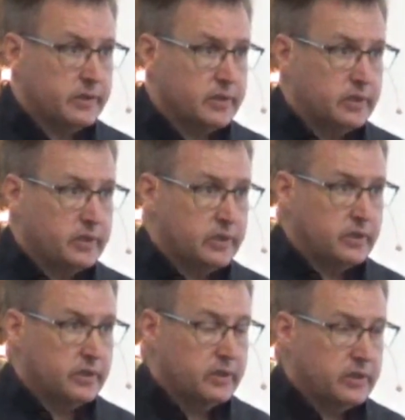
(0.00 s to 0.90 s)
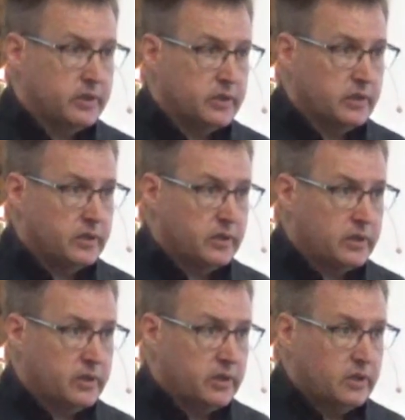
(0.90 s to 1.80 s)

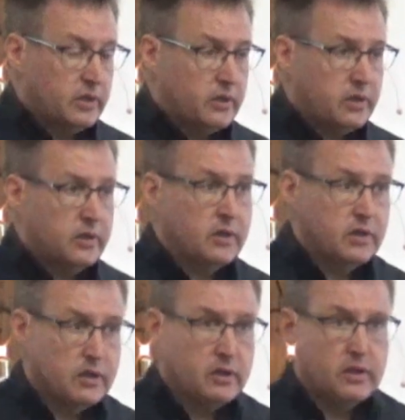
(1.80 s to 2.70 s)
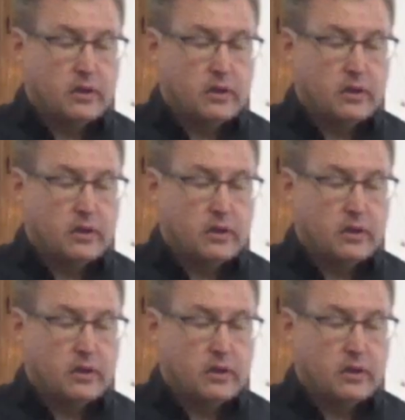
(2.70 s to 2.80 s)
No one is speaking in this clip.